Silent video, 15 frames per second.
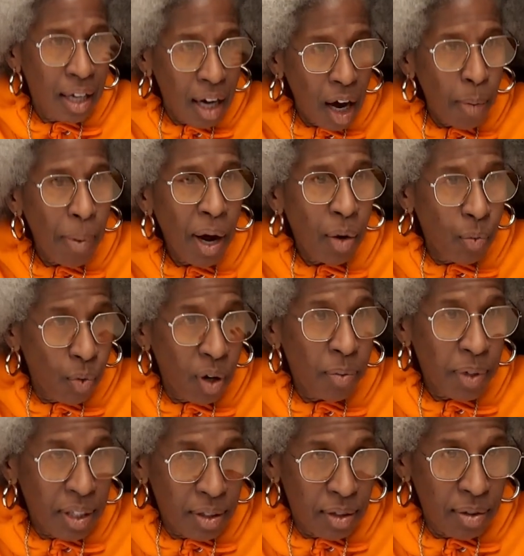about what
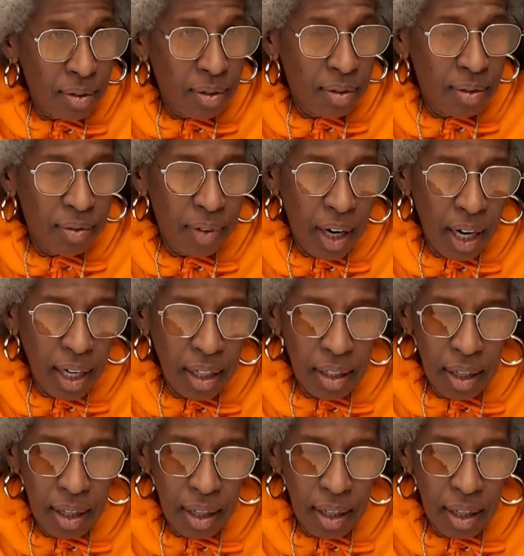we do, right?